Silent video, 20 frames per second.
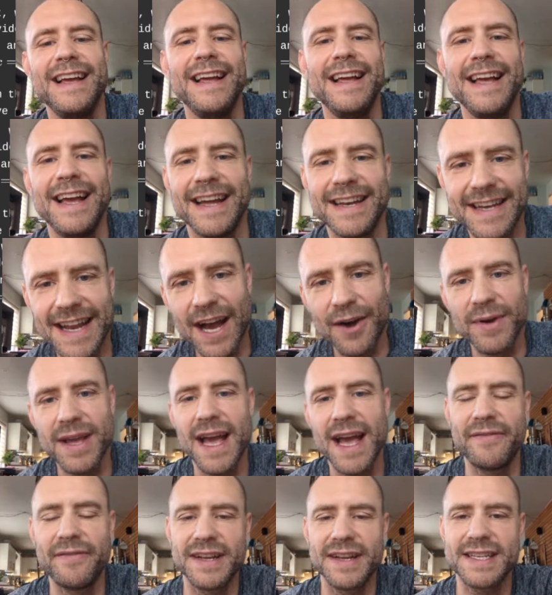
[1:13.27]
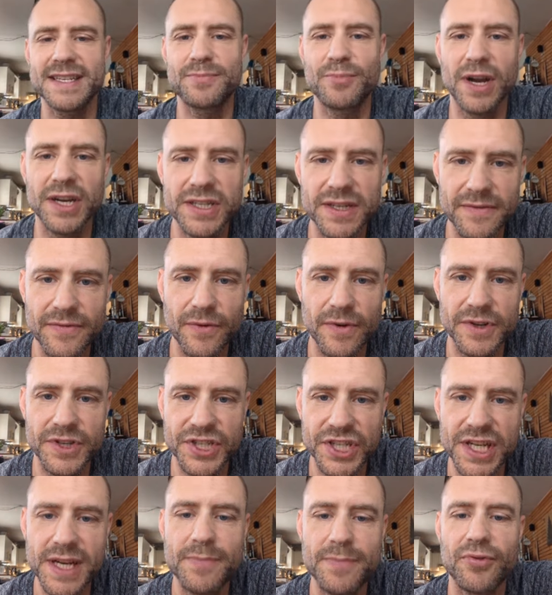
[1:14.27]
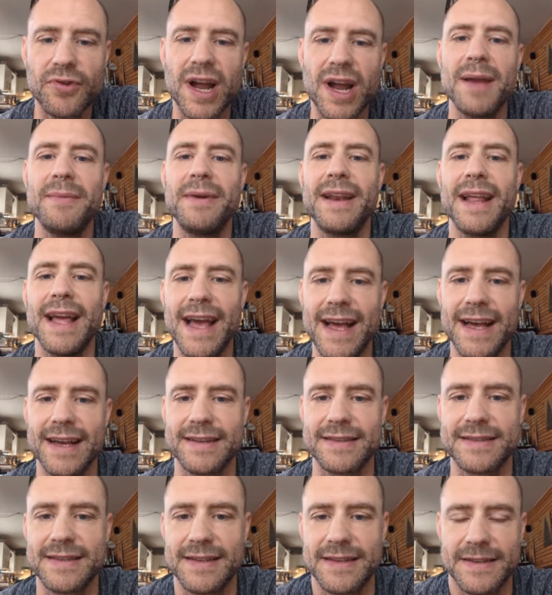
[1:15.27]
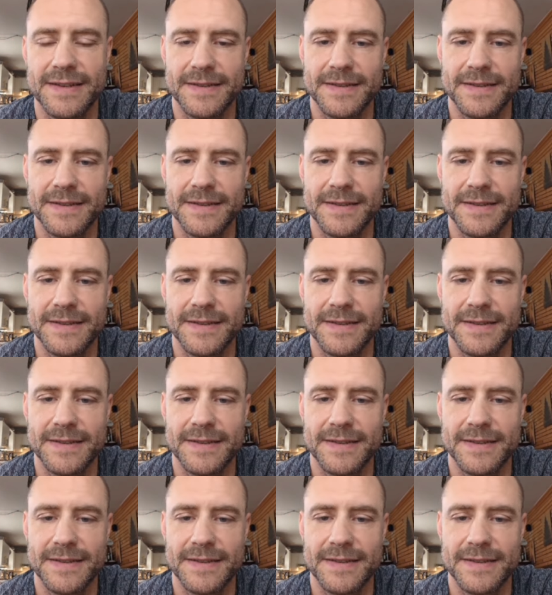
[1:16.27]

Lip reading: And now we have an expression for g prime at x.